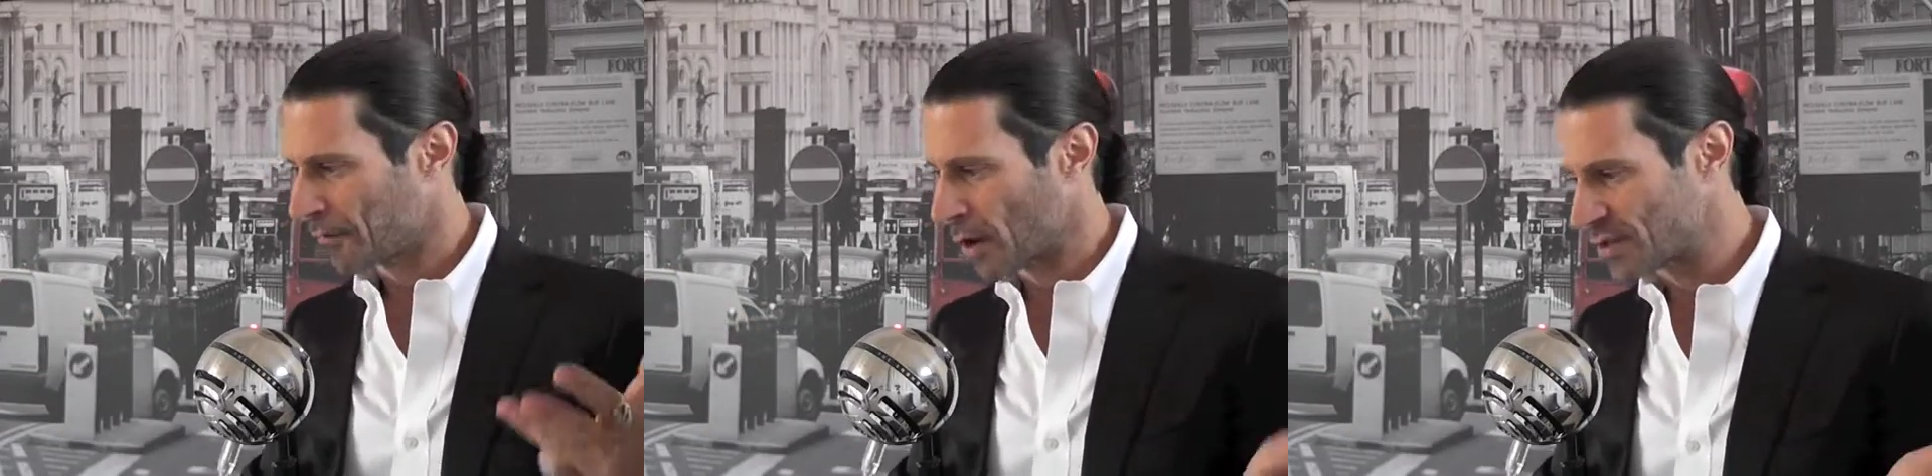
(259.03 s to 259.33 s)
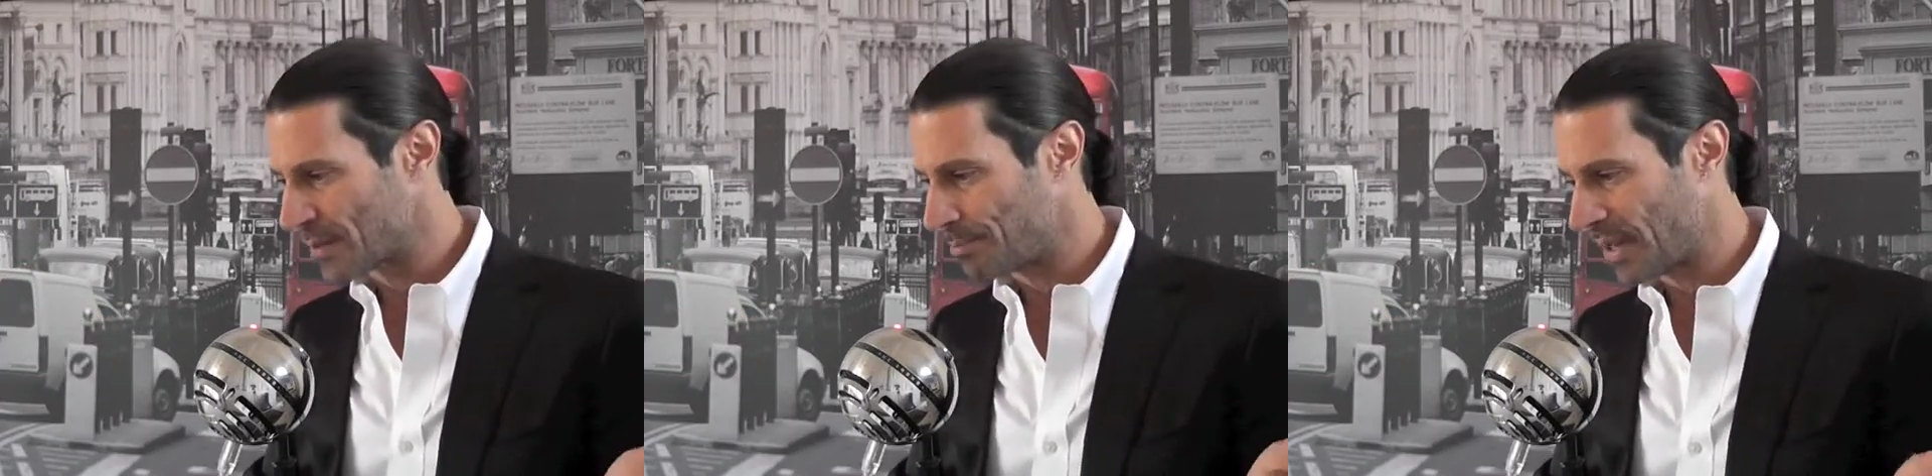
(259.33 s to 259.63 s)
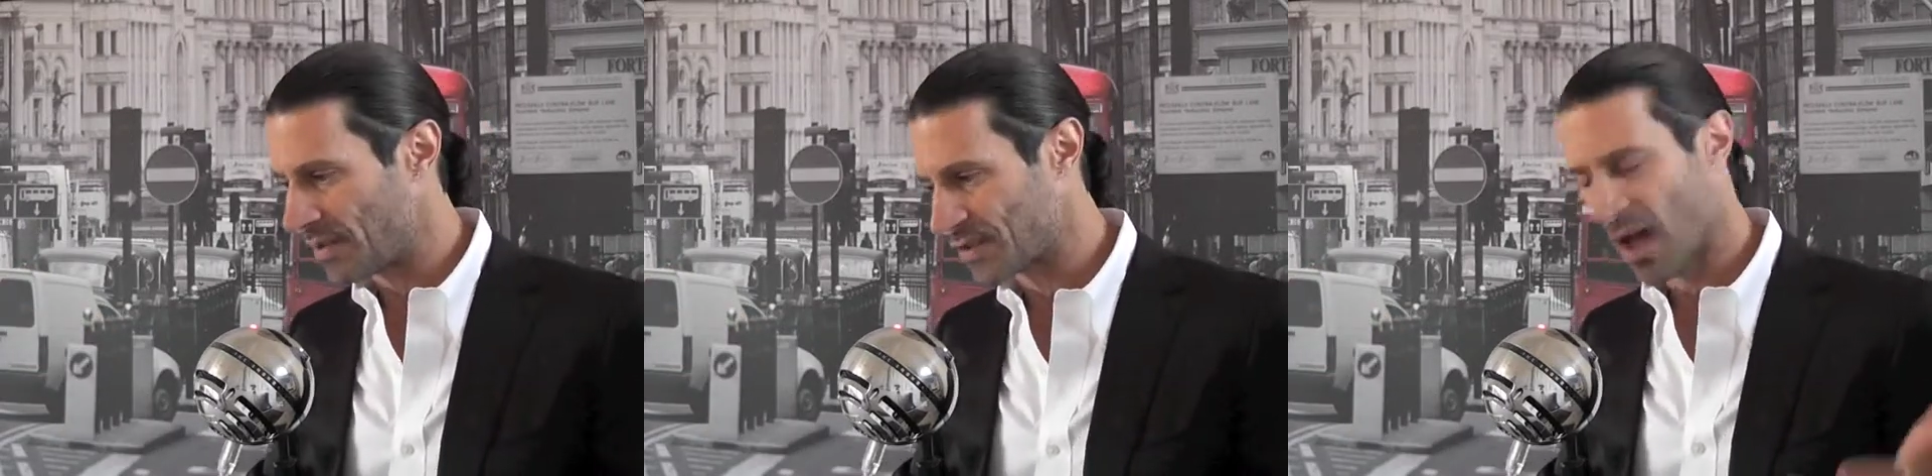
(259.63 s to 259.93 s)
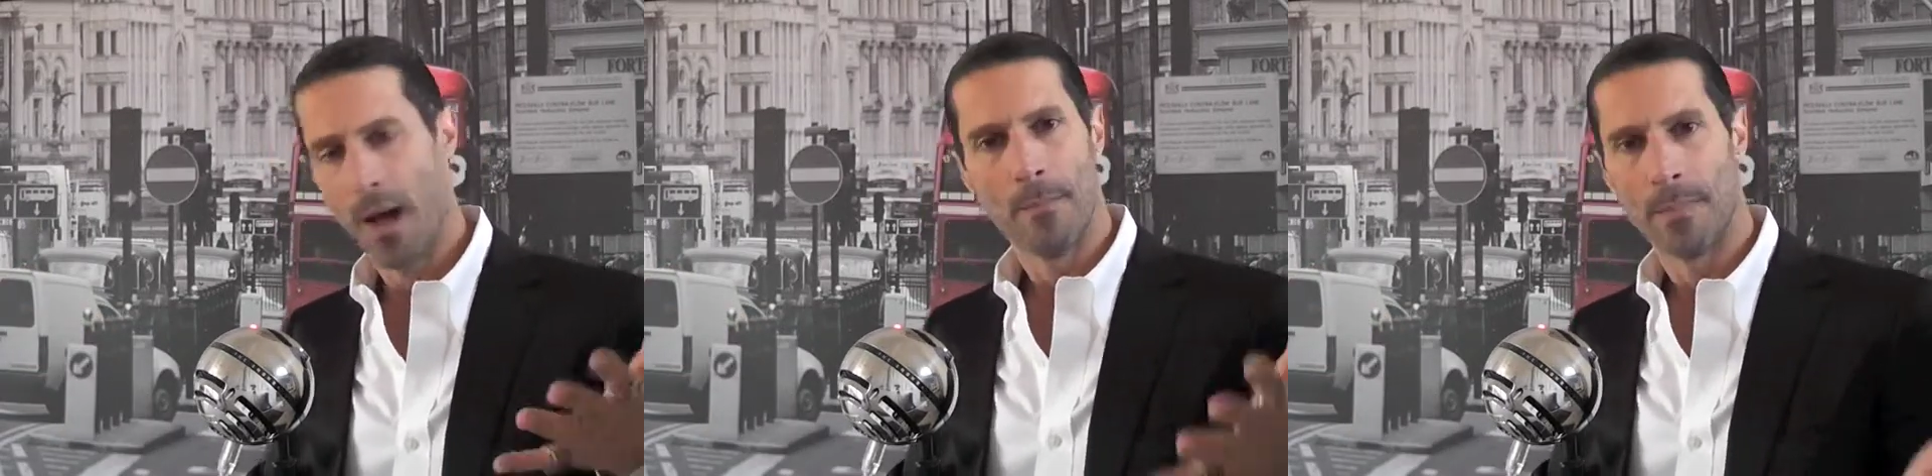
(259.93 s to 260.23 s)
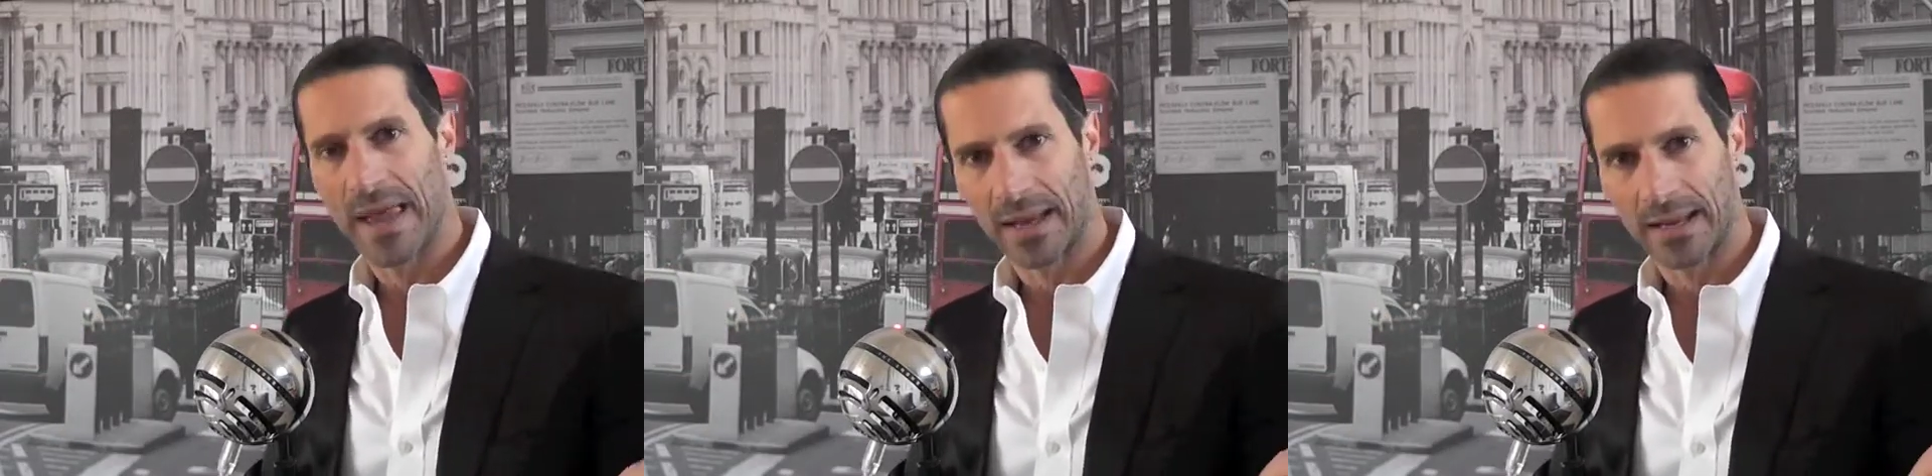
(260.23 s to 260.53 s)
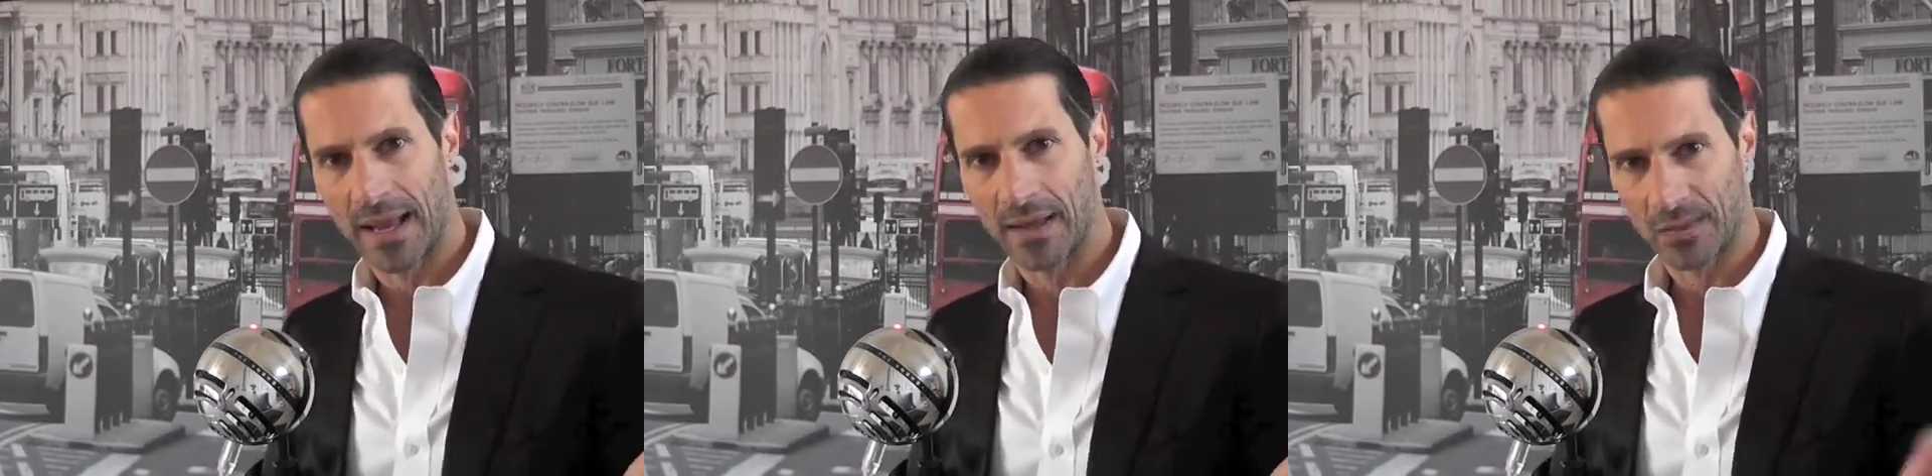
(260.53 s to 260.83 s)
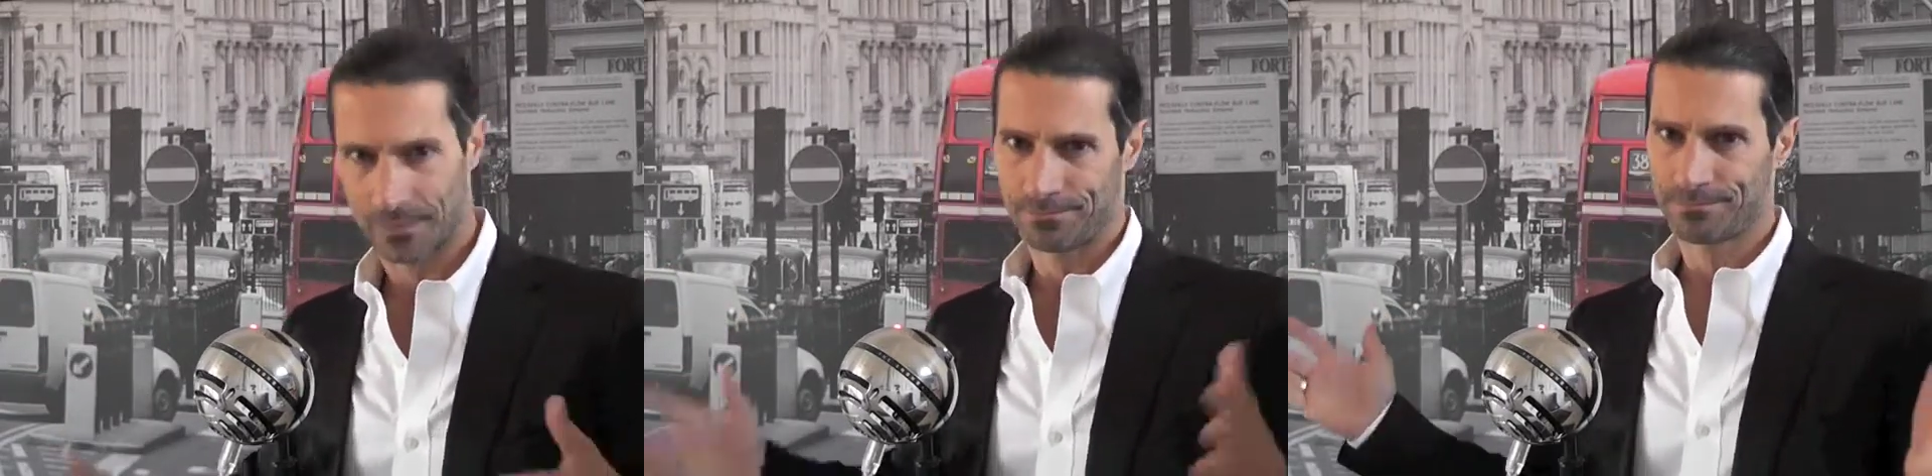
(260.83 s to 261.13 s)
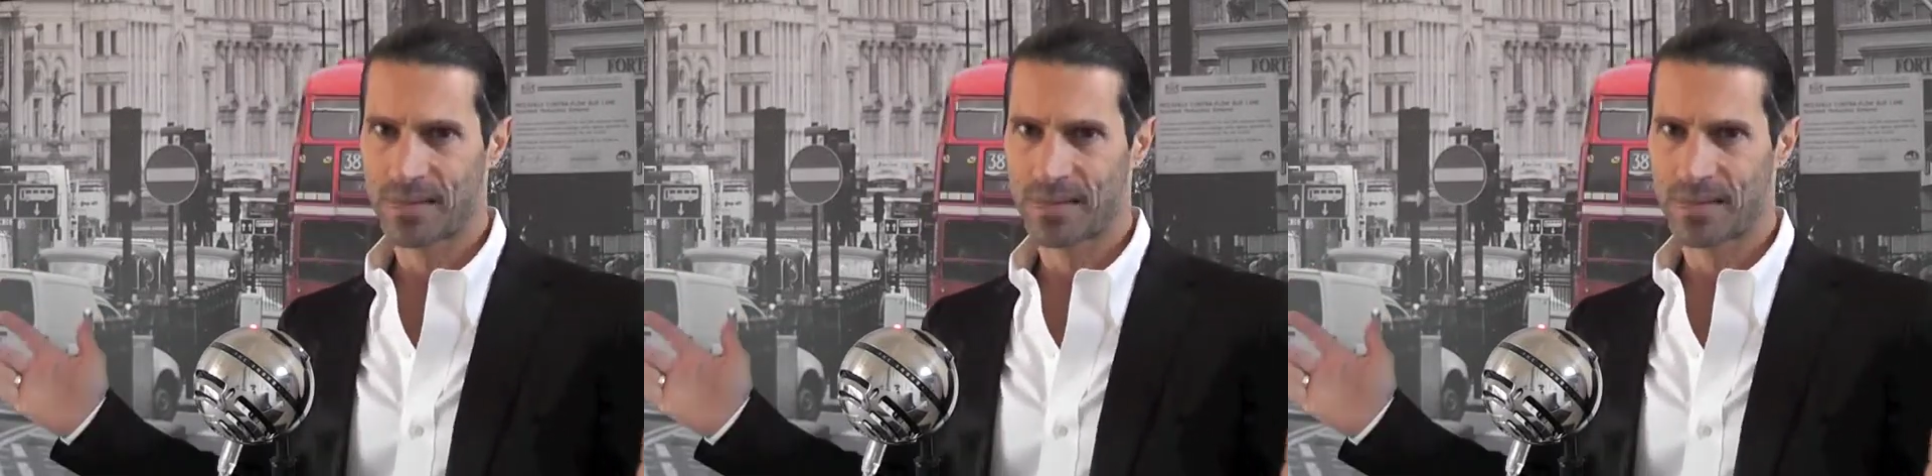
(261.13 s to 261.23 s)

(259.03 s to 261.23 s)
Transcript: frozen pizza, mayonnaise.